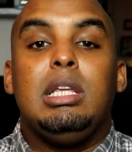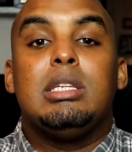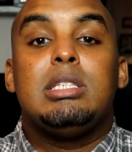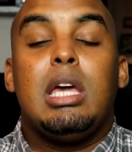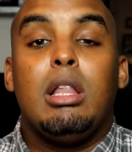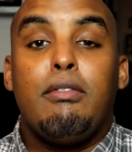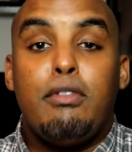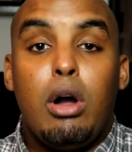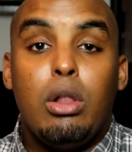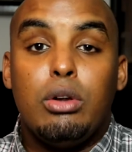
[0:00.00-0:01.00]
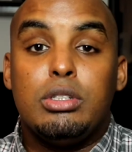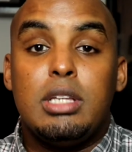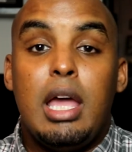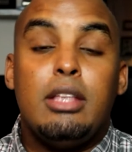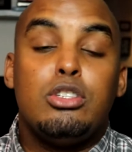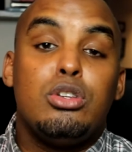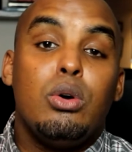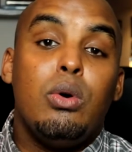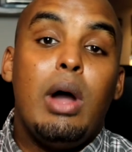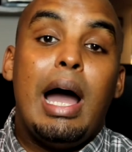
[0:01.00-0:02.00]
the scale of colors. And
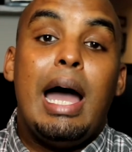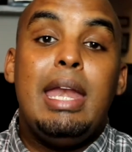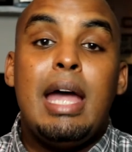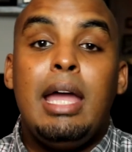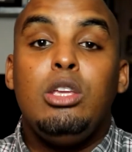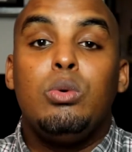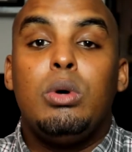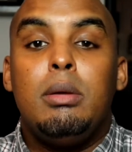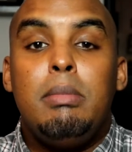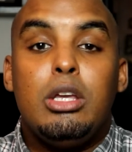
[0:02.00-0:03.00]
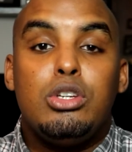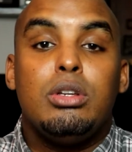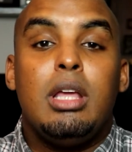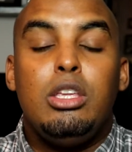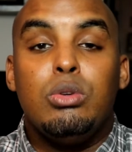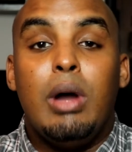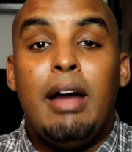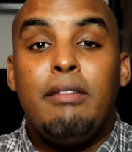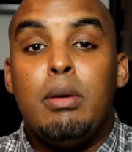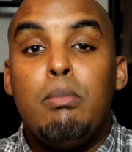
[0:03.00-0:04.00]
so at night, you want to make sure that you
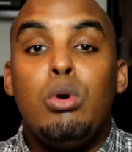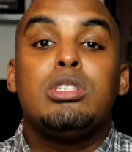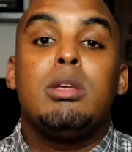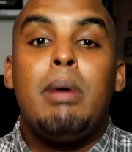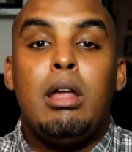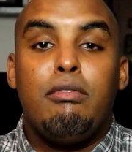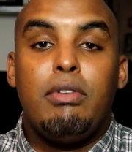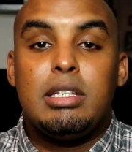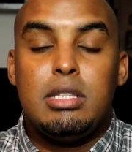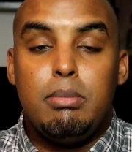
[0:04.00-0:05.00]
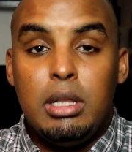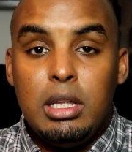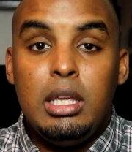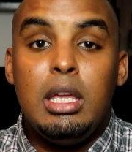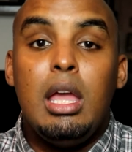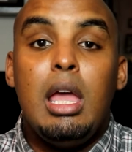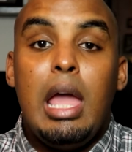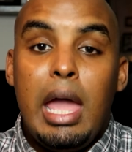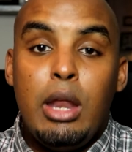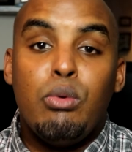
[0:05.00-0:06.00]
have the most amount of flexibility,
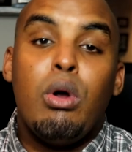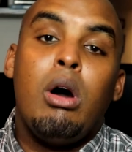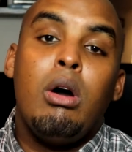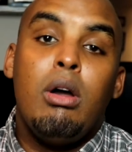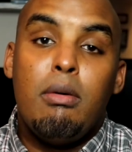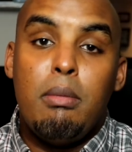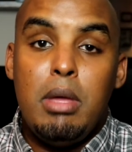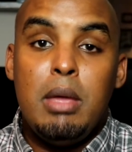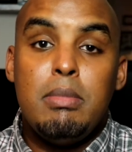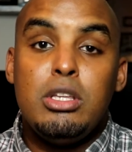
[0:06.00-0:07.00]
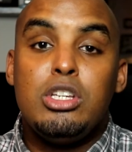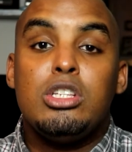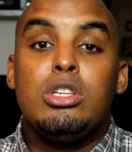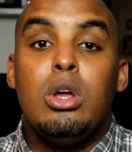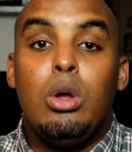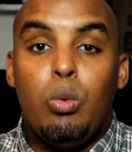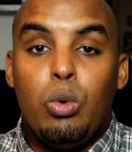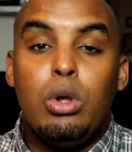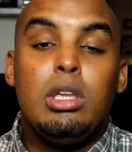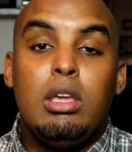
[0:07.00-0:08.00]
and RAW images
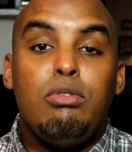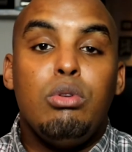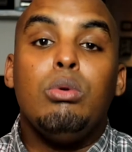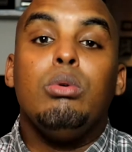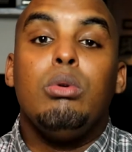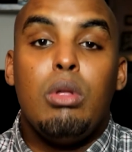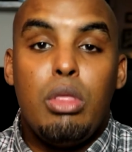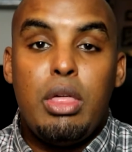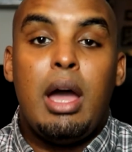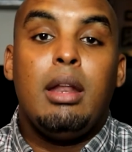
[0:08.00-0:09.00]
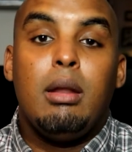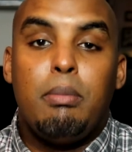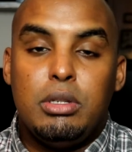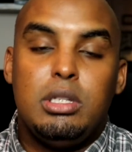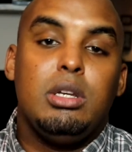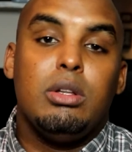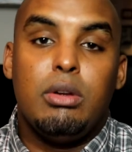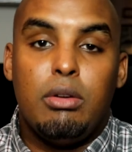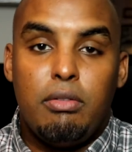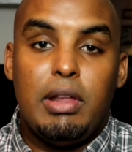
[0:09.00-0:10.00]
will give you that
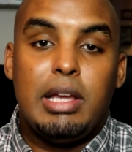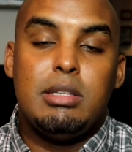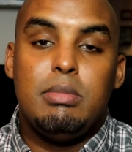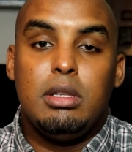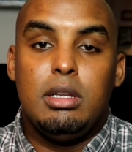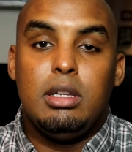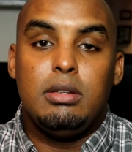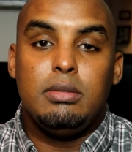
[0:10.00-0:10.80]
particular flexibility.